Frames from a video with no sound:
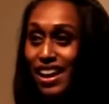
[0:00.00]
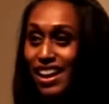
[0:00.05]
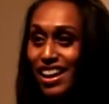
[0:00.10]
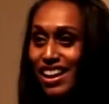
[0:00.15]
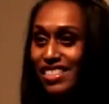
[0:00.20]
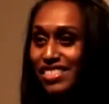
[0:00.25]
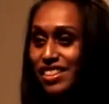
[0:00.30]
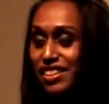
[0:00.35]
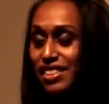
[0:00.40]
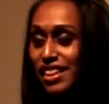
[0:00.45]

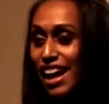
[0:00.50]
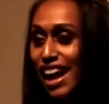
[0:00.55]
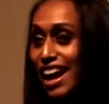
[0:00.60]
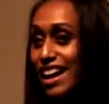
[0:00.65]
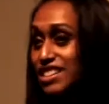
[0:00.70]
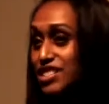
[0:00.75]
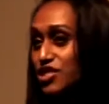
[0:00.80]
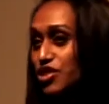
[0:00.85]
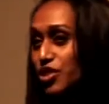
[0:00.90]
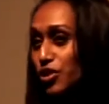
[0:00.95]
In the
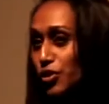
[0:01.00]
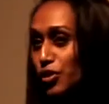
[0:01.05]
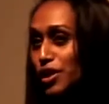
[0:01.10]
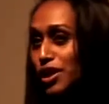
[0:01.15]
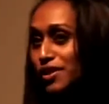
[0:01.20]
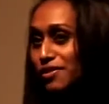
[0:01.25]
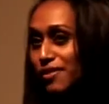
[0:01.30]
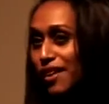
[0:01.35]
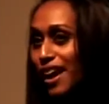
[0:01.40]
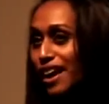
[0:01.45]
last
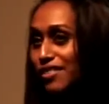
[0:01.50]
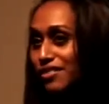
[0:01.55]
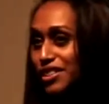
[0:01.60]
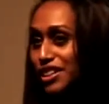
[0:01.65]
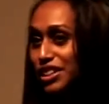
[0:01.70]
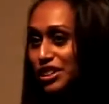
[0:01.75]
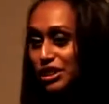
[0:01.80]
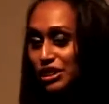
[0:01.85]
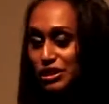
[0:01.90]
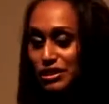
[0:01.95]
35
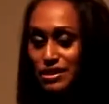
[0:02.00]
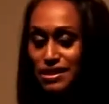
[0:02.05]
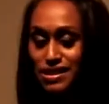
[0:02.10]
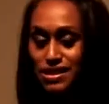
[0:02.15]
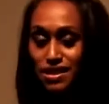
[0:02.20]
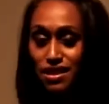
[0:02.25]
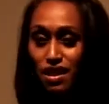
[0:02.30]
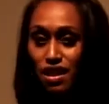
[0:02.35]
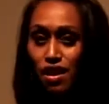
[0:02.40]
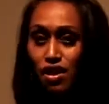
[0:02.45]

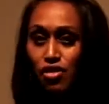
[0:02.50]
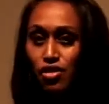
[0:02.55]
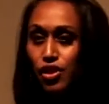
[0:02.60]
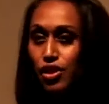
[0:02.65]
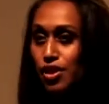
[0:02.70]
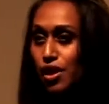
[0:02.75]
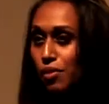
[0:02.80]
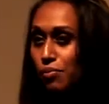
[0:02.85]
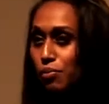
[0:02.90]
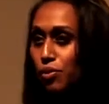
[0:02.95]
years, the
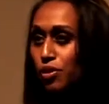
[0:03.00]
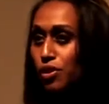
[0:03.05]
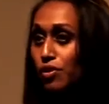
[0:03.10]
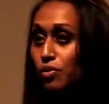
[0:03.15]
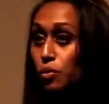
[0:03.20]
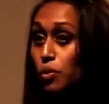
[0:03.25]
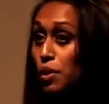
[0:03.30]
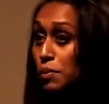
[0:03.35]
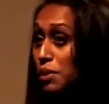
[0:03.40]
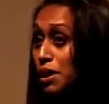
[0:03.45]
number of
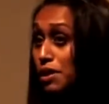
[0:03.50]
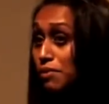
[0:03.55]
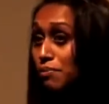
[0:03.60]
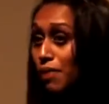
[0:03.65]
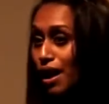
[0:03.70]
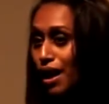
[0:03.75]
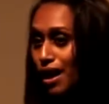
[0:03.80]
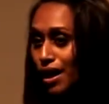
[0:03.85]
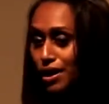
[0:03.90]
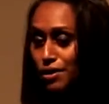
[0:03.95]
women
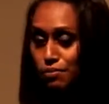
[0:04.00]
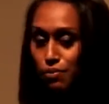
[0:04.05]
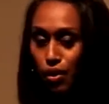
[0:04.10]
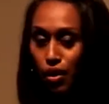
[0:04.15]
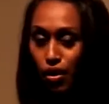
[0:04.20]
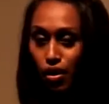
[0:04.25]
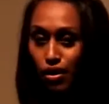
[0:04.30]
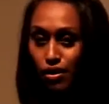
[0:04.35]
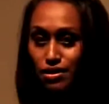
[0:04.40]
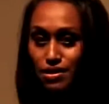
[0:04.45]
behind
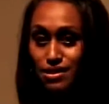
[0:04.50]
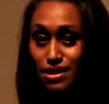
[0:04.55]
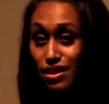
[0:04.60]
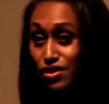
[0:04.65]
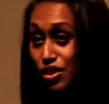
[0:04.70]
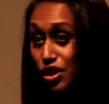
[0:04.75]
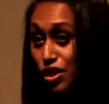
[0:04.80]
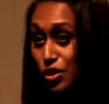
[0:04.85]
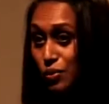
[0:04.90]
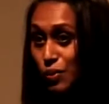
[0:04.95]
bars in
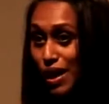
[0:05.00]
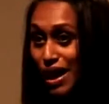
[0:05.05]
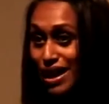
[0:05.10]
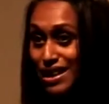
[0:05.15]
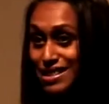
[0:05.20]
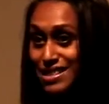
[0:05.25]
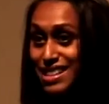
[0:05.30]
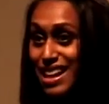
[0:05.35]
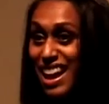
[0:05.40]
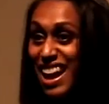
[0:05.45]
the
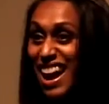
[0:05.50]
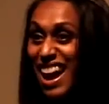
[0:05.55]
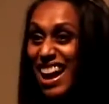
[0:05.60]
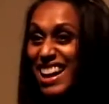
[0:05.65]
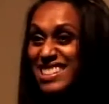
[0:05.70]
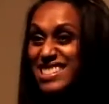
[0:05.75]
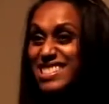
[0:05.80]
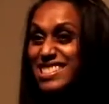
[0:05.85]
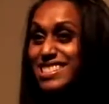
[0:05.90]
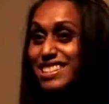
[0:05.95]
US
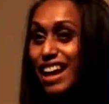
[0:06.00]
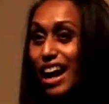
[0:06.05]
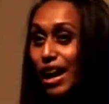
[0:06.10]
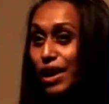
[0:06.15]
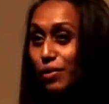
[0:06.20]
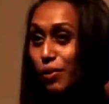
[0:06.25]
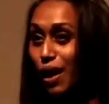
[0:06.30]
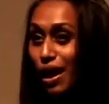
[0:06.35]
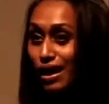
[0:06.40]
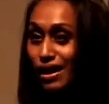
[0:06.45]
has
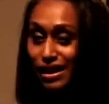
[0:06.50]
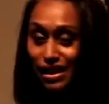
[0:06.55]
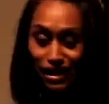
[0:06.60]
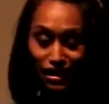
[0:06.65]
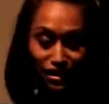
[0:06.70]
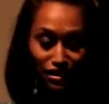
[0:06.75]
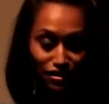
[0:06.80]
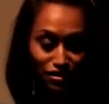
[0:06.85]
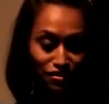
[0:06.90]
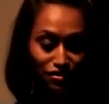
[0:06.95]

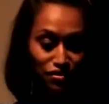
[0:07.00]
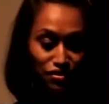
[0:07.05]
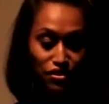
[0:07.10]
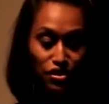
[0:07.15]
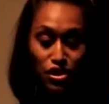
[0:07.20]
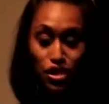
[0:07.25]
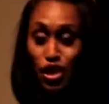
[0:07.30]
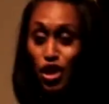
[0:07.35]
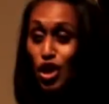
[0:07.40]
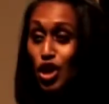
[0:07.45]
skyrocketed.
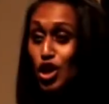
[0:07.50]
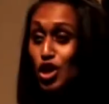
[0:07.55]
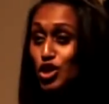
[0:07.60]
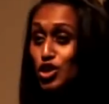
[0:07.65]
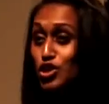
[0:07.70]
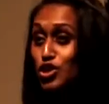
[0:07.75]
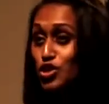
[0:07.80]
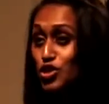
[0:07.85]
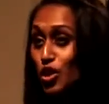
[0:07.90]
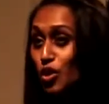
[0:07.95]

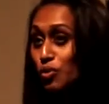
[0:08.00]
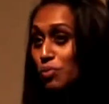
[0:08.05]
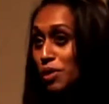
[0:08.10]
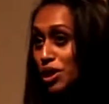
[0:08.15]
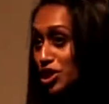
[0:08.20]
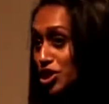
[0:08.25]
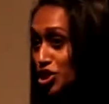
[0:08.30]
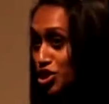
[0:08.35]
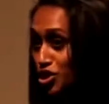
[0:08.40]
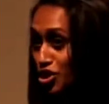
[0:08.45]
So
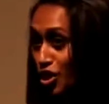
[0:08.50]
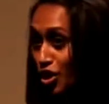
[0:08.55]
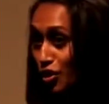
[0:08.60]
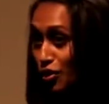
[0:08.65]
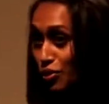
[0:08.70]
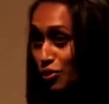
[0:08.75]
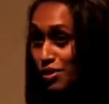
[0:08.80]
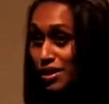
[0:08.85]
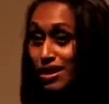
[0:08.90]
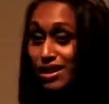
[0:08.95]
much
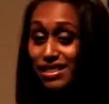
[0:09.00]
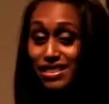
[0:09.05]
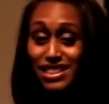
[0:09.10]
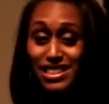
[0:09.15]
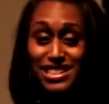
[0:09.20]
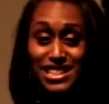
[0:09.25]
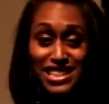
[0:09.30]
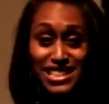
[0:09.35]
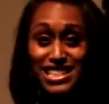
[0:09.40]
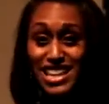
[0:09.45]
so that
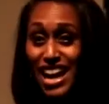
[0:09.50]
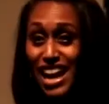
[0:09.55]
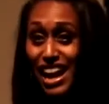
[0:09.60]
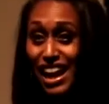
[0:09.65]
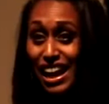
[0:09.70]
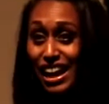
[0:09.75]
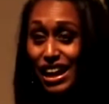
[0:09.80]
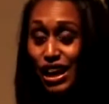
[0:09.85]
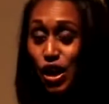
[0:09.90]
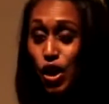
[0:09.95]

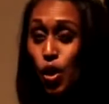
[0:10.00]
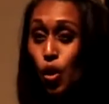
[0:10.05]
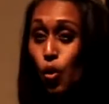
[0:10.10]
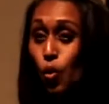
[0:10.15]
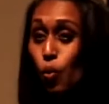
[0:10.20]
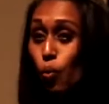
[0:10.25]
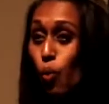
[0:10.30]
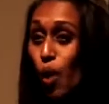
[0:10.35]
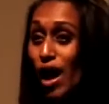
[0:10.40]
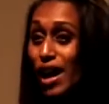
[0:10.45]
today,
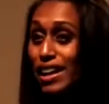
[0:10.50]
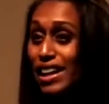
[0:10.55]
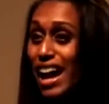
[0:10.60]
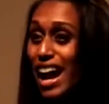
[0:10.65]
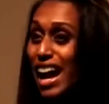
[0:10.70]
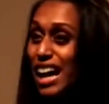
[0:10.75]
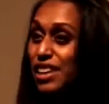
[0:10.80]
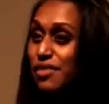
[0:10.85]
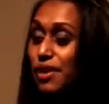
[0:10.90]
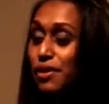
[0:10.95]
1
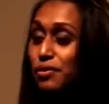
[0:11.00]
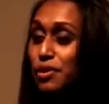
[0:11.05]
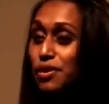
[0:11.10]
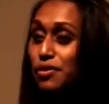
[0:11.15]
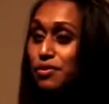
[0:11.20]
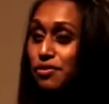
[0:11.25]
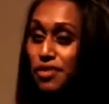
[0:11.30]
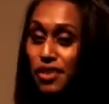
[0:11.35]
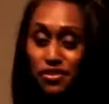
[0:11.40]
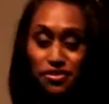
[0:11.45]
out of every
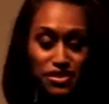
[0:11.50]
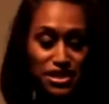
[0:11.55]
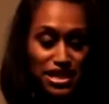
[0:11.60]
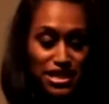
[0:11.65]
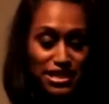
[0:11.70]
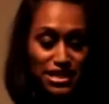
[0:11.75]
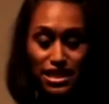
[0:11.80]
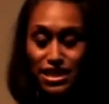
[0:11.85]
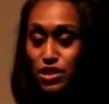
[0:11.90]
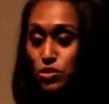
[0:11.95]

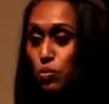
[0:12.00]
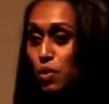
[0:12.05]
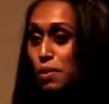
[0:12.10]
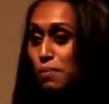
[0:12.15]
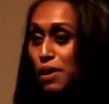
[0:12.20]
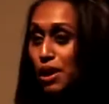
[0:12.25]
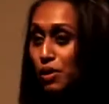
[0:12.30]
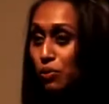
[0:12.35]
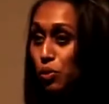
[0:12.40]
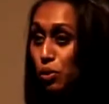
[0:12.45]
56
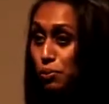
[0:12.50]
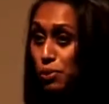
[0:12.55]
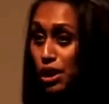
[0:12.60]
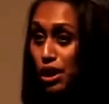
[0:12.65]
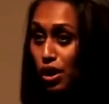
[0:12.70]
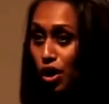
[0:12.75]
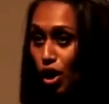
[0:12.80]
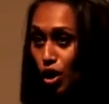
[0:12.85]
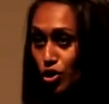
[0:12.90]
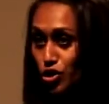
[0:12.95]
women will be
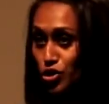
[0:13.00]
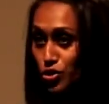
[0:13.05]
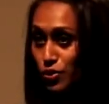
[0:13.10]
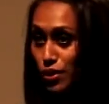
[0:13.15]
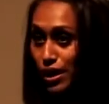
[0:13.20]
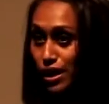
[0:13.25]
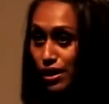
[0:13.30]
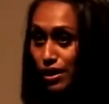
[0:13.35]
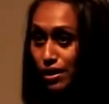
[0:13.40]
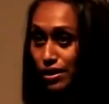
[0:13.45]

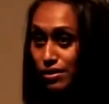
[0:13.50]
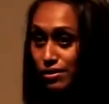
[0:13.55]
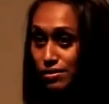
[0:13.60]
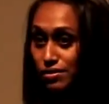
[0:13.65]
incarcerated.